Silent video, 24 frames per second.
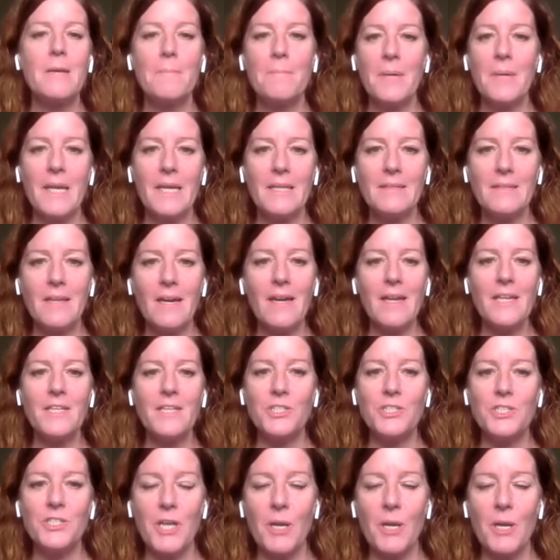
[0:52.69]
But I thought I'd
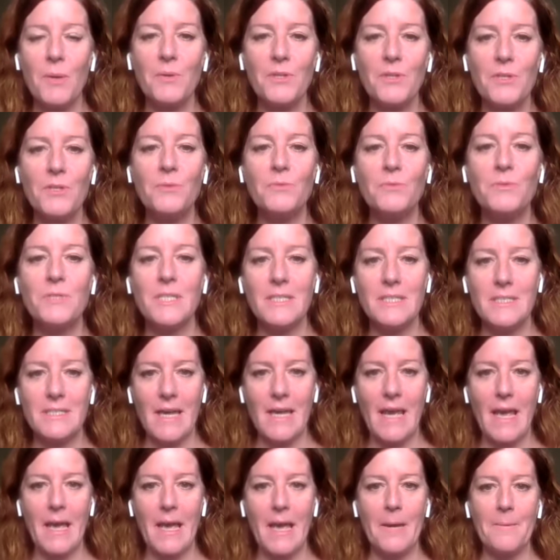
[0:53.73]
share with you
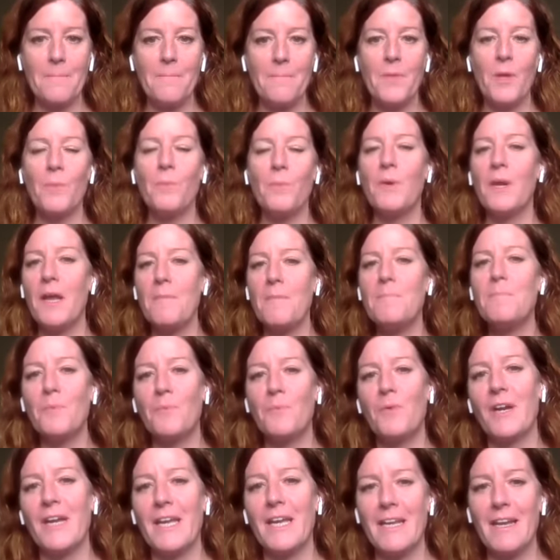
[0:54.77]
today what I've been
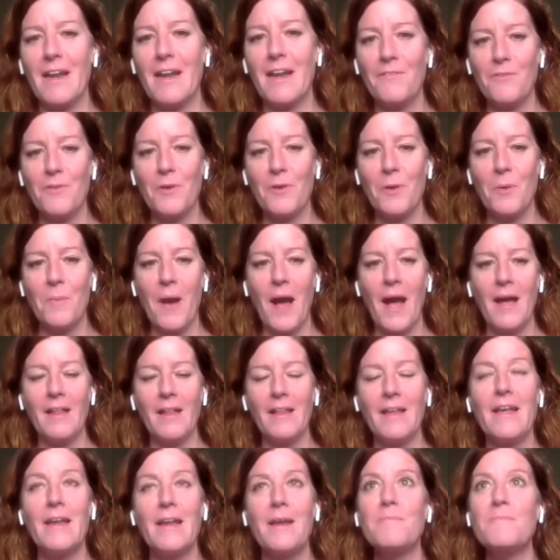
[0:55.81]
working on for a while.
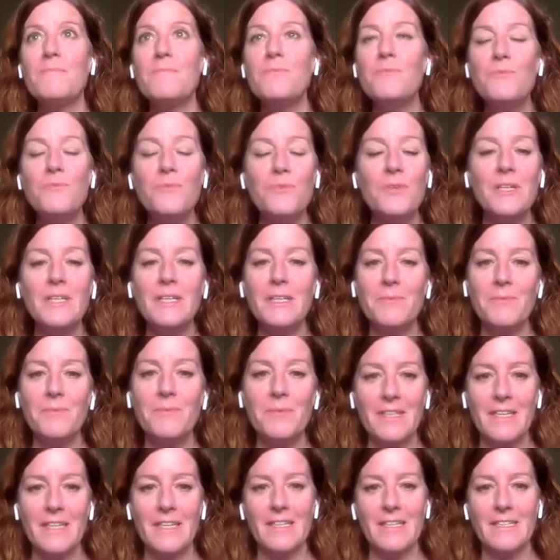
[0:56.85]
And I'm really,
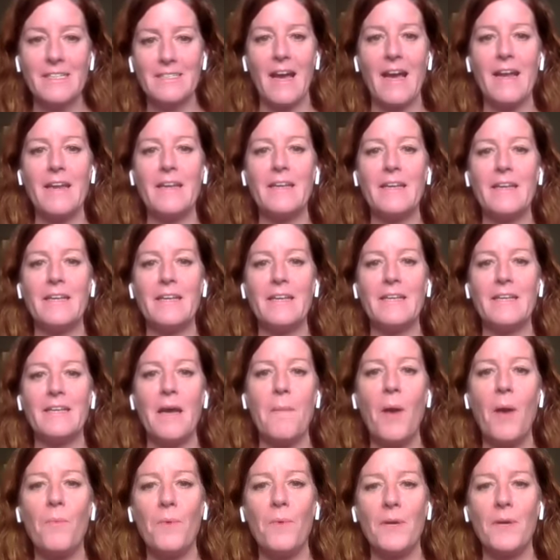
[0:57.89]
really excited
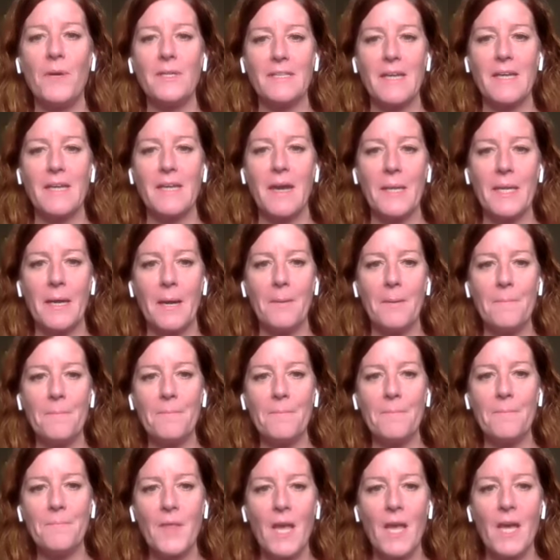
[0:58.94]
about what's coming up.
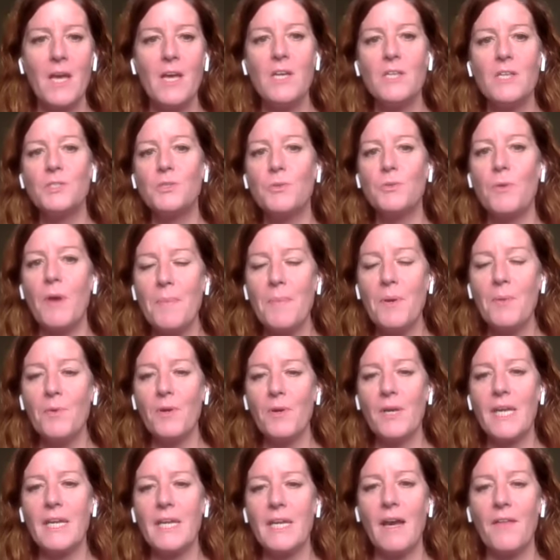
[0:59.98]
So, I've been
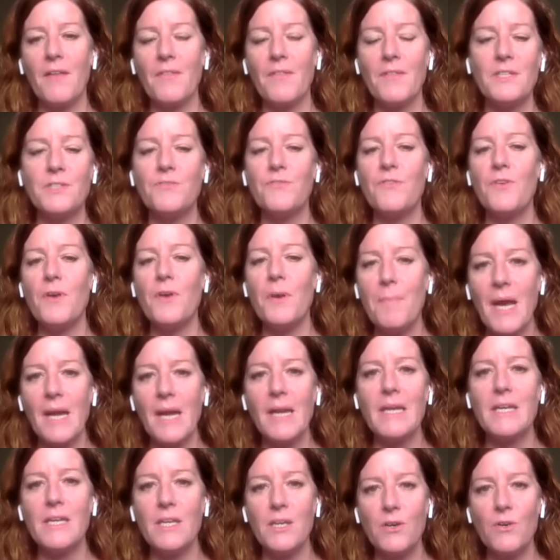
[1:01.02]
working on this for
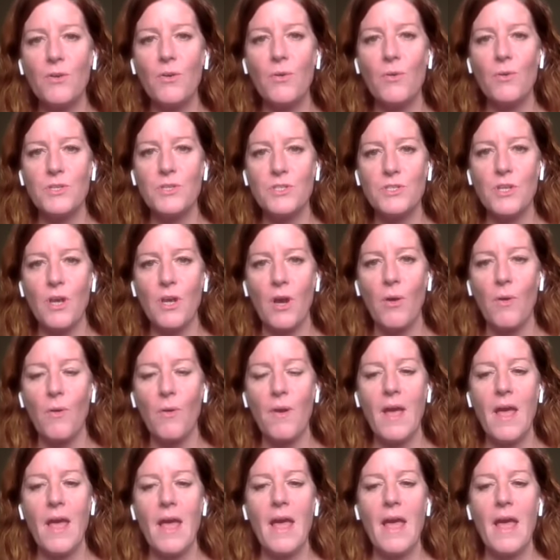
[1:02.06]
about a year or so.